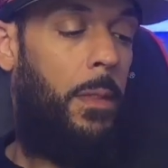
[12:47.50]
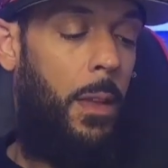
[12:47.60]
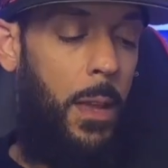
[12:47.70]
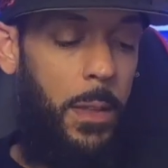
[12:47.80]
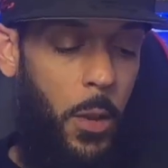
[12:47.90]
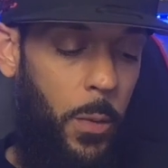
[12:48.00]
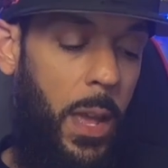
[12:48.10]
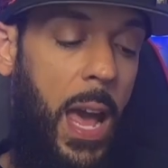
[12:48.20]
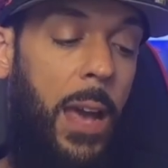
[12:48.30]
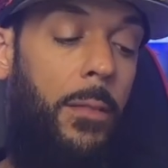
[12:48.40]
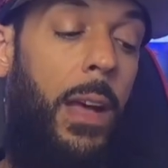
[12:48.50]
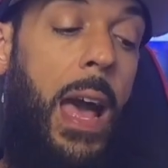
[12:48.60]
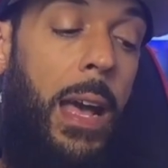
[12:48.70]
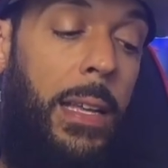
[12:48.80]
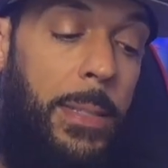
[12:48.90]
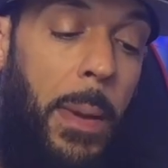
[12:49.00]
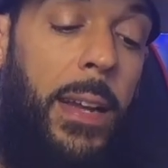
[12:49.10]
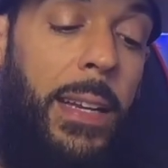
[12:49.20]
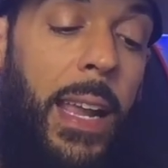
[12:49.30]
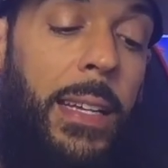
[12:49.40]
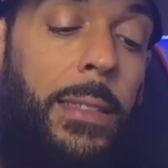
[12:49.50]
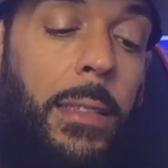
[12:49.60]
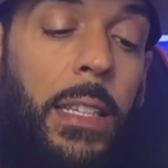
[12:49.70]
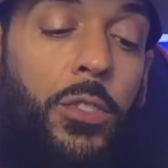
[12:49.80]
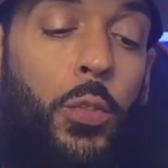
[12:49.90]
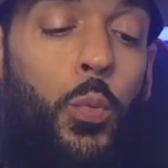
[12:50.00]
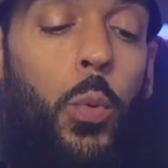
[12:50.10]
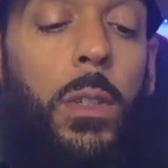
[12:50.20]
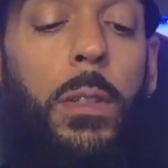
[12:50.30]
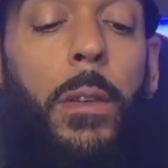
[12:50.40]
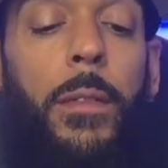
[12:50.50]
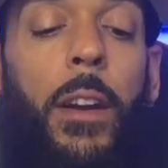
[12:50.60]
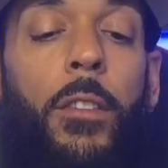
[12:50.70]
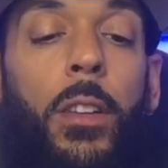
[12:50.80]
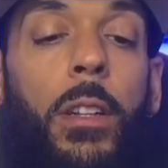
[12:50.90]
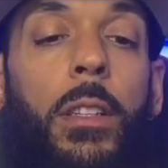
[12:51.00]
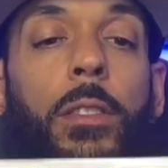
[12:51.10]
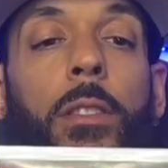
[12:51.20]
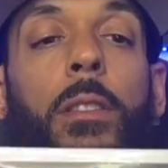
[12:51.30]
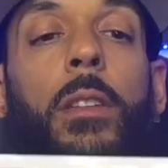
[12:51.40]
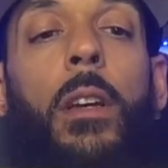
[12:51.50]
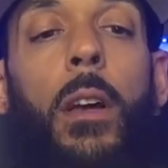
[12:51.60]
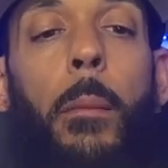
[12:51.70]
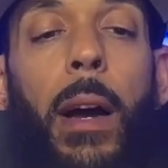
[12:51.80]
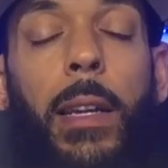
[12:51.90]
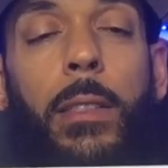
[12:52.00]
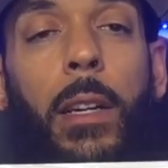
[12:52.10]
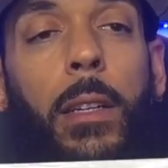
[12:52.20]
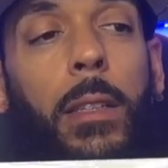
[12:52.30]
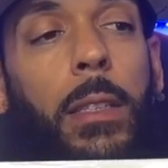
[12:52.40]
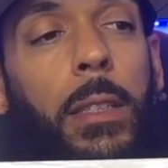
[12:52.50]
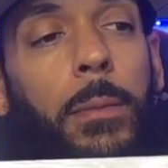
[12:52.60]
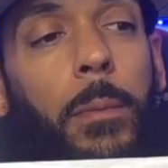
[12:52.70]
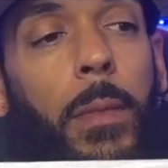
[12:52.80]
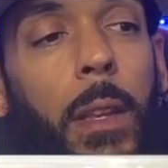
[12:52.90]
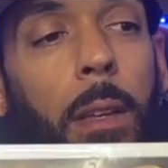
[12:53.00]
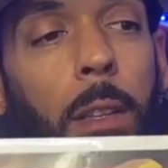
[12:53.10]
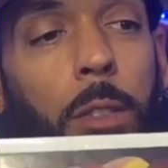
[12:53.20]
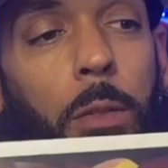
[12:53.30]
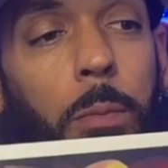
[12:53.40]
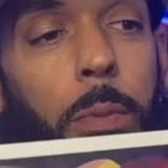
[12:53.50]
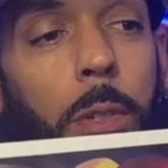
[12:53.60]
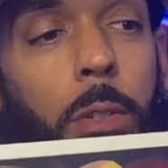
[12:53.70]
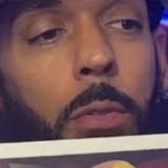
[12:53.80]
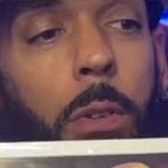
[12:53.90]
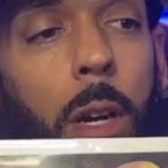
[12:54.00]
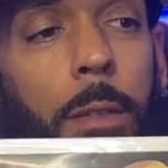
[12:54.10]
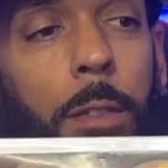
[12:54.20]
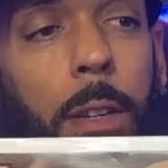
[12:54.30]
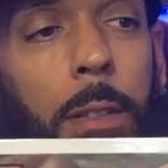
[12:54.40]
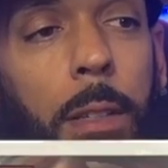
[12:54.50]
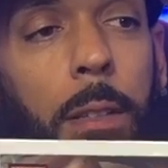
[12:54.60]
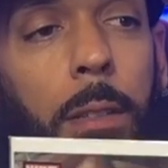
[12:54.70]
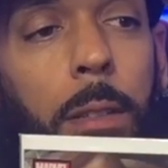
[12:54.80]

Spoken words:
And then we have Spider-Geddon Issue 1, the variant edition by Inyuk Lee. It's a pretty cool cover right there.